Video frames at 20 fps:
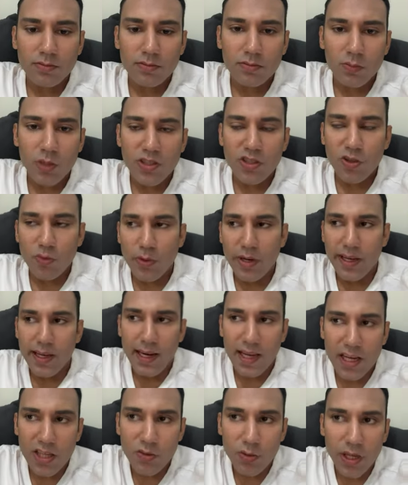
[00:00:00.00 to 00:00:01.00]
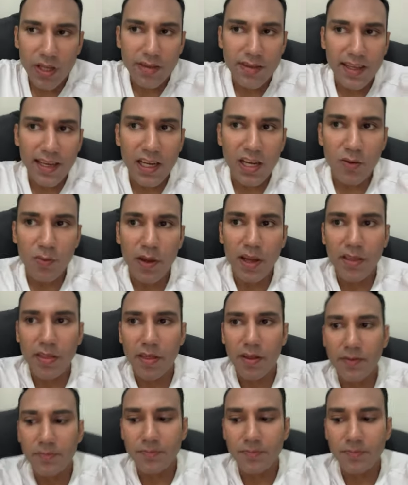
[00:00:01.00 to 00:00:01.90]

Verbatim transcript: once you realize what you're dealing with.